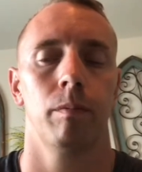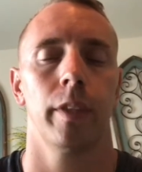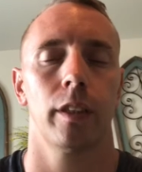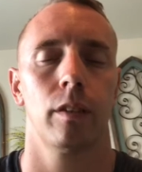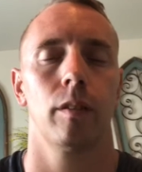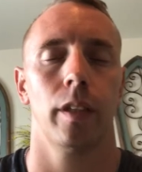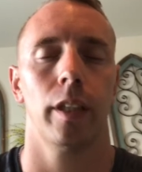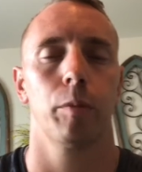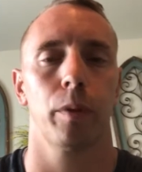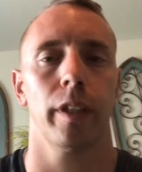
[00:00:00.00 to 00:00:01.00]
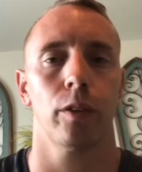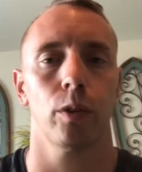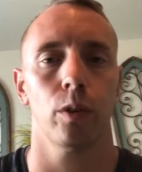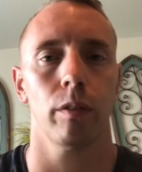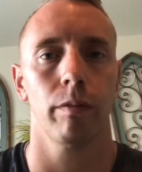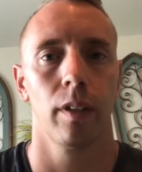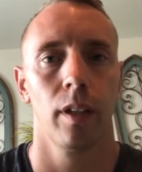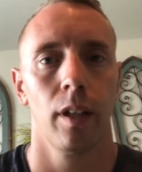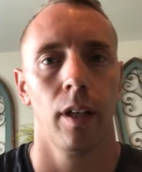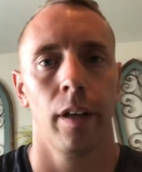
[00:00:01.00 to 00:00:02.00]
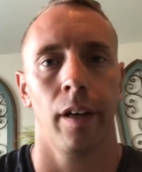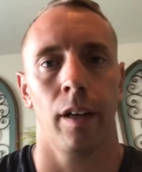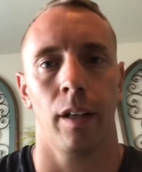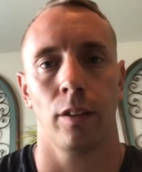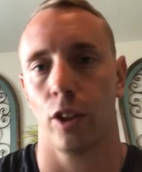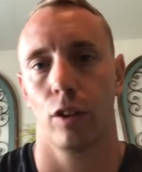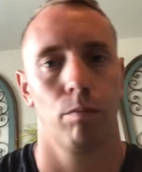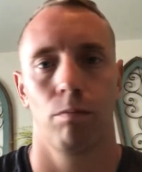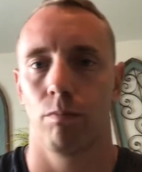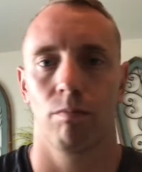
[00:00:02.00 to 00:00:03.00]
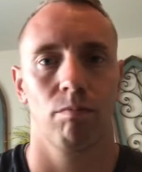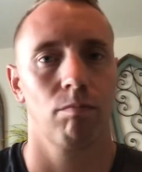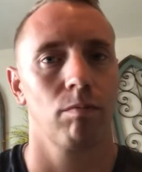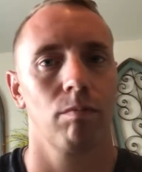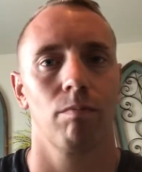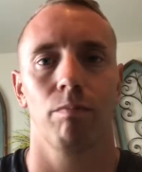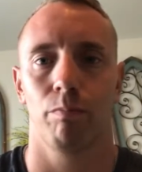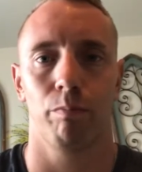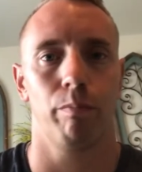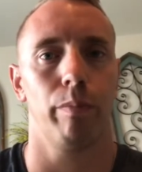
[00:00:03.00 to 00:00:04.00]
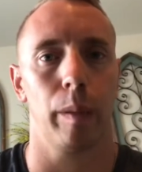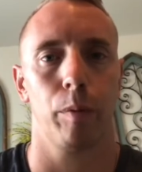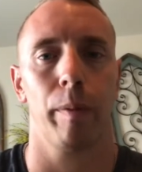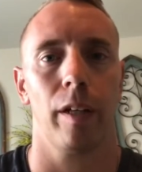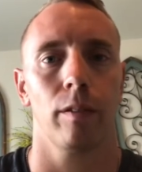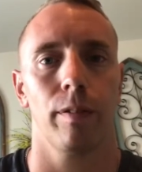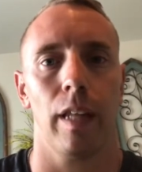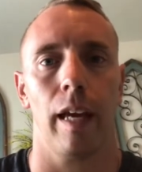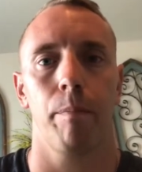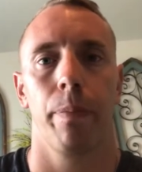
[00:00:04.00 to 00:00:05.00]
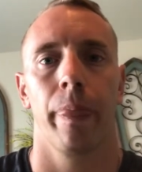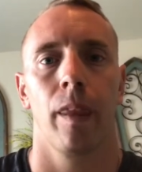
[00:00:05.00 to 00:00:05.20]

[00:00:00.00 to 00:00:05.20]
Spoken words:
it's pretty intrusive. Just be prepared for that.